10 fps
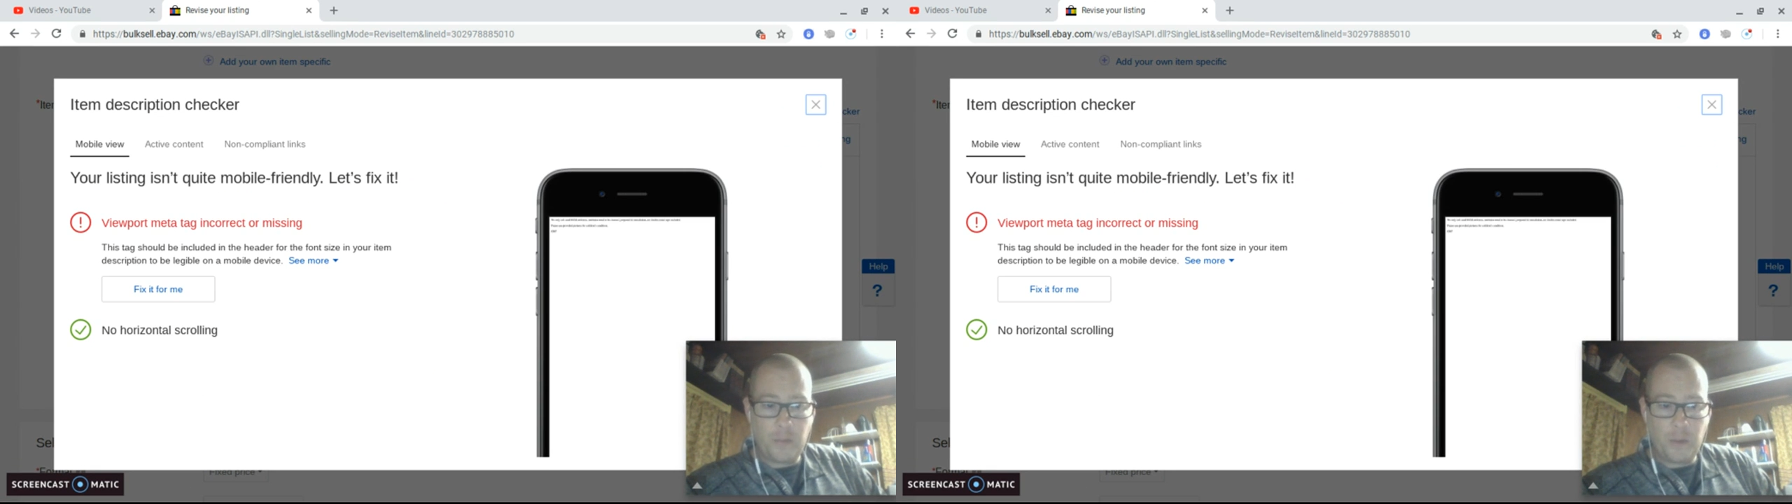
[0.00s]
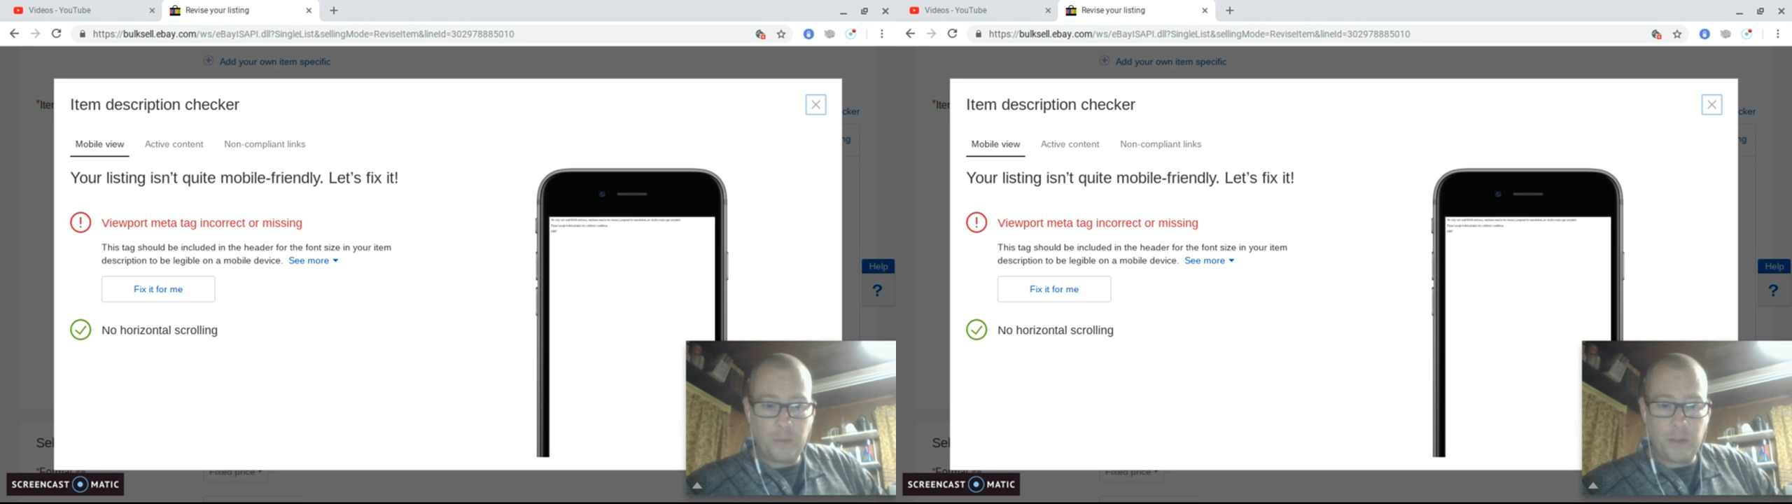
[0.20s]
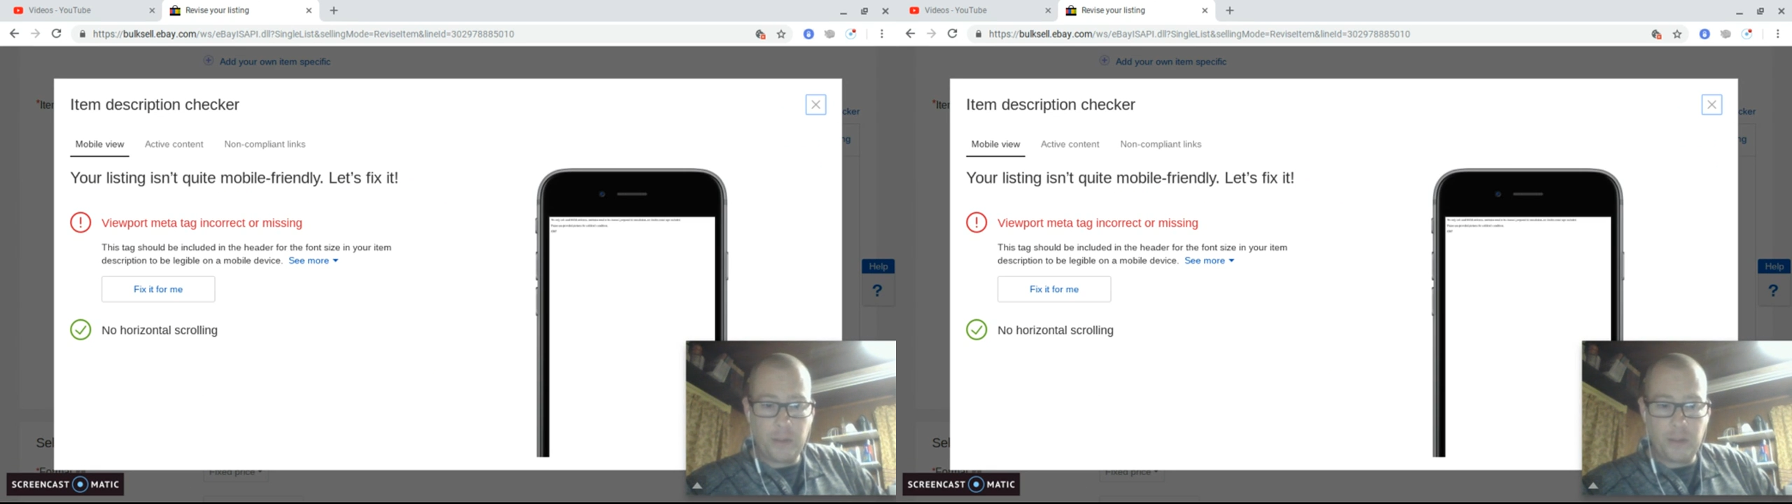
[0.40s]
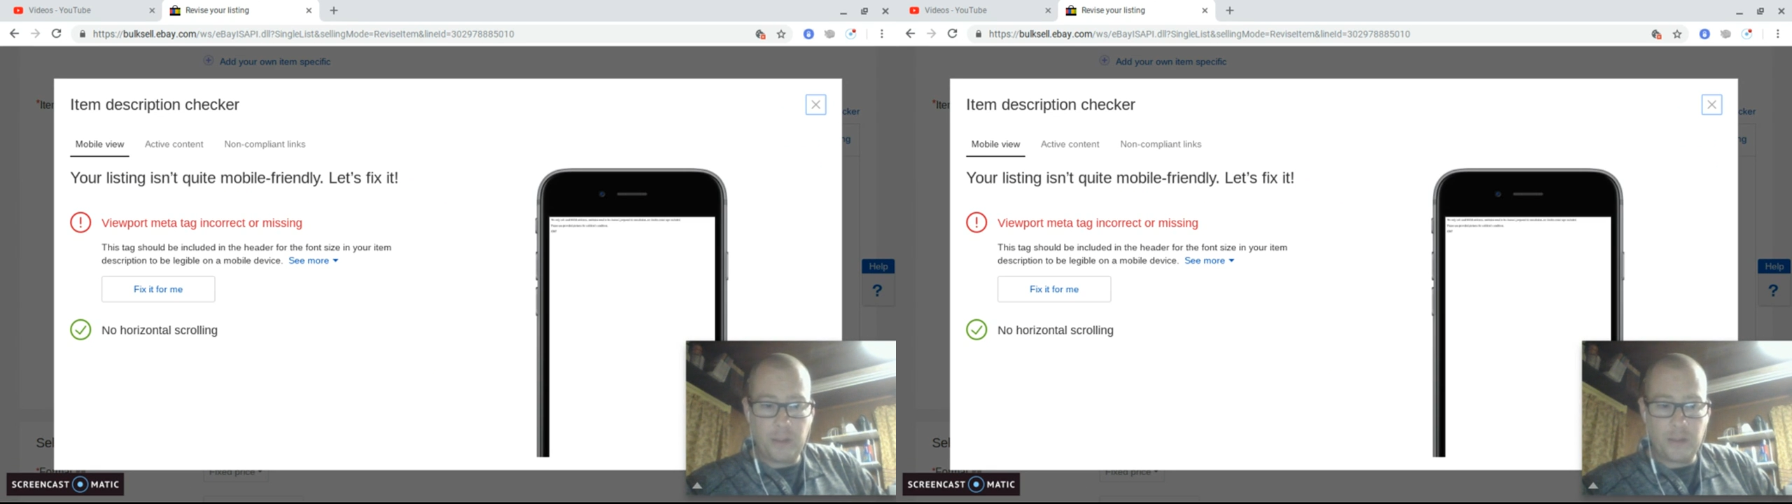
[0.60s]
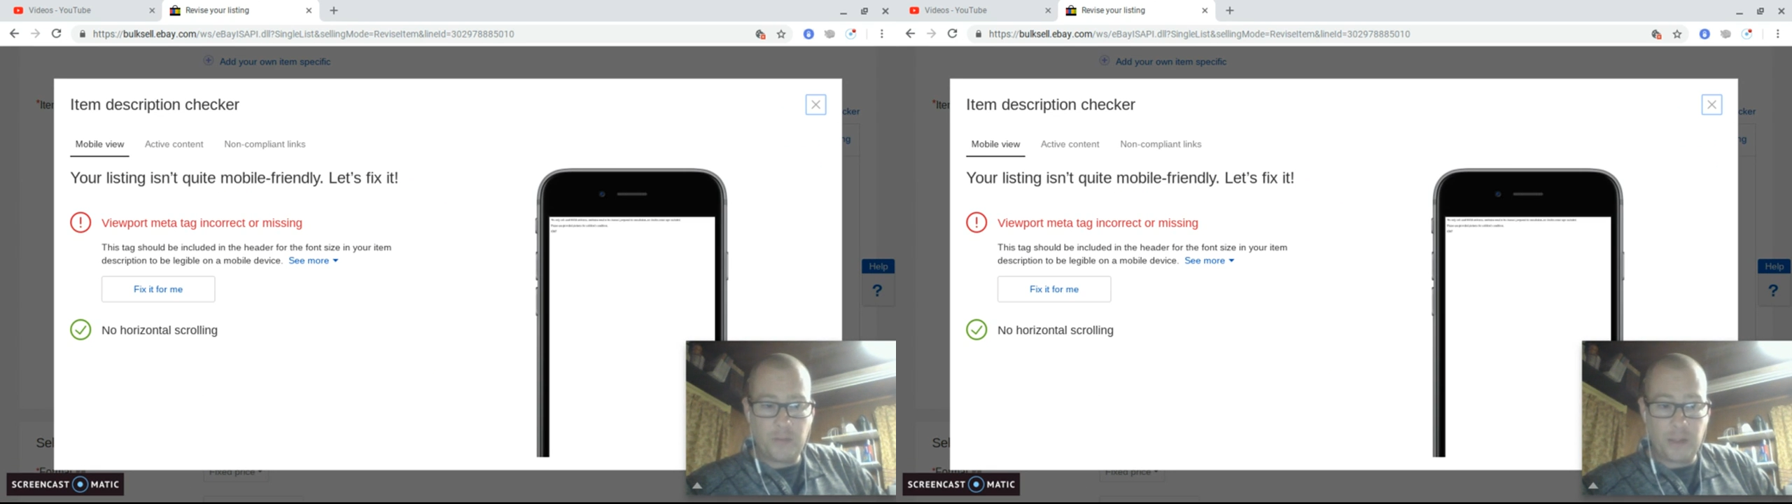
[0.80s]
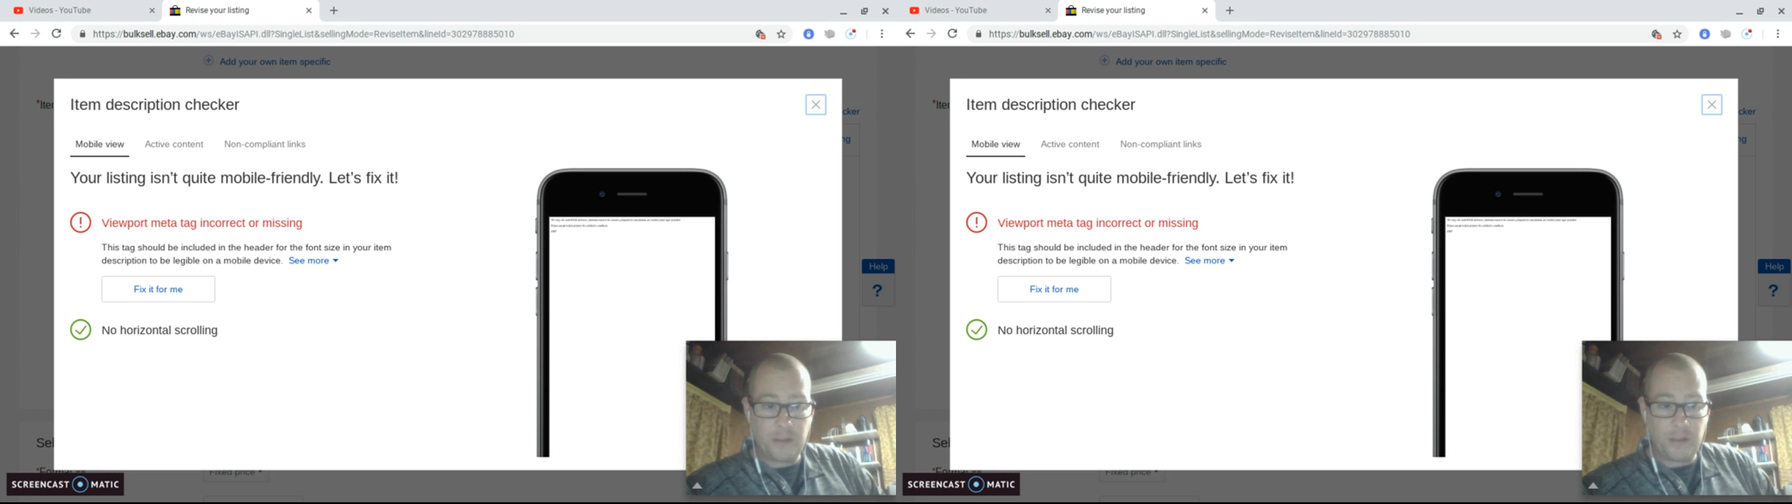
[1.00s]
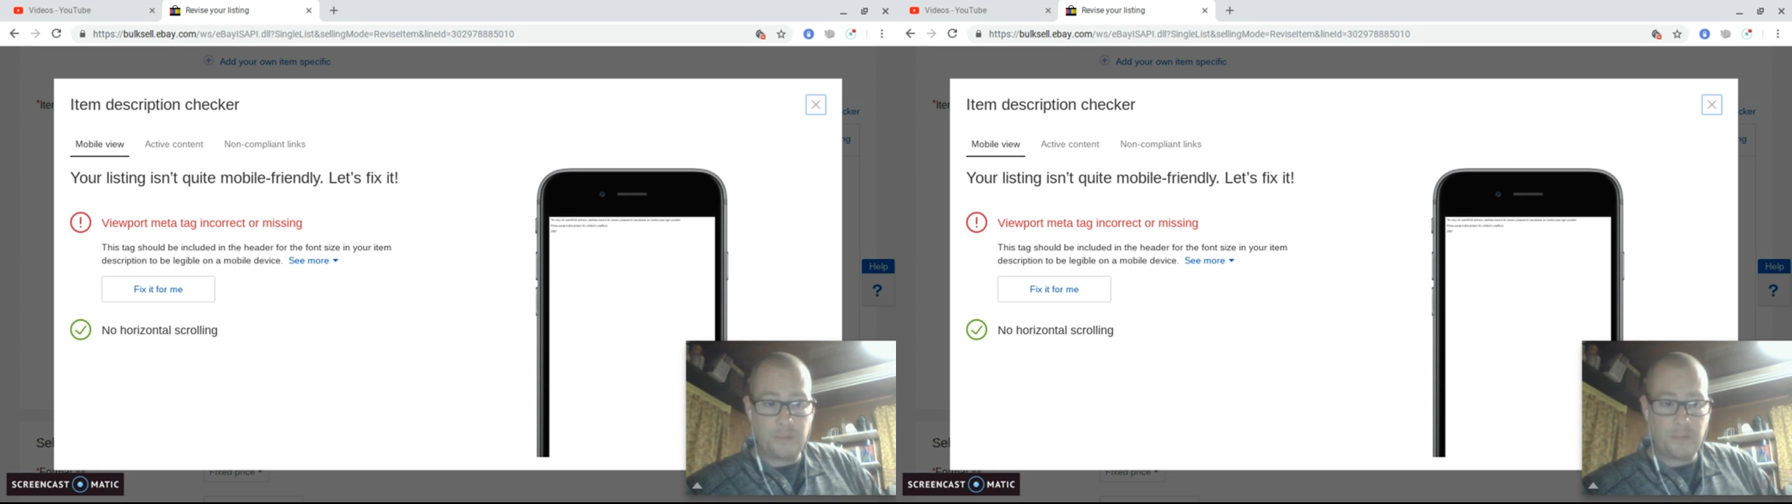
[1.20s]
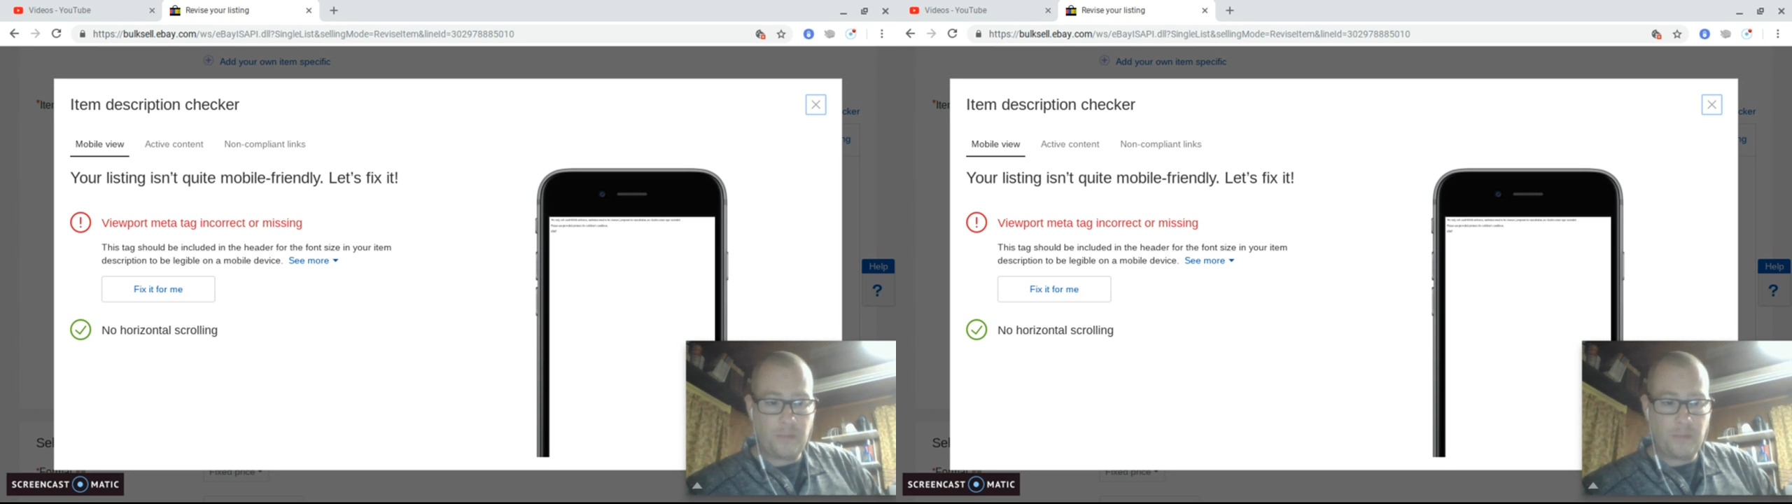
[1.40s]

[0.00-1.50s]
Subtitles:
mobile friendly. Let's fix it.